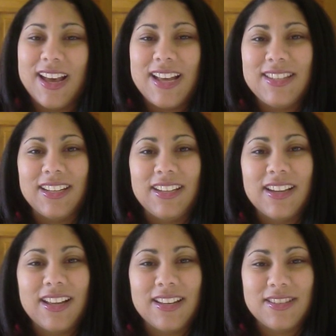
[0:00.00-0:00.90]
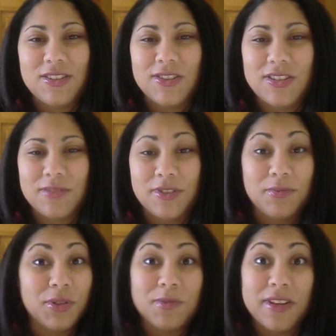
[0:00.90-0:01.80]
I was like, God, that's a gorgeous blue.
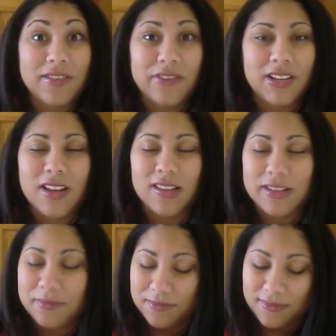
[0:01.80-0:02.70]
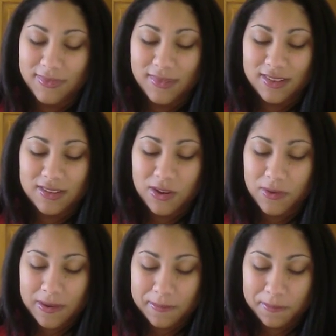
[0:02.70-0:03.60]
Blue's my favorite color.
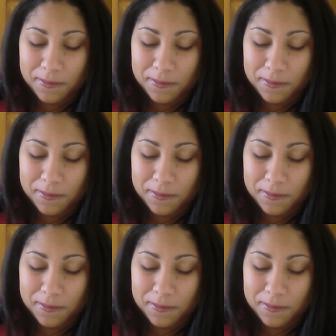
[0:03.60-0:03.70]
So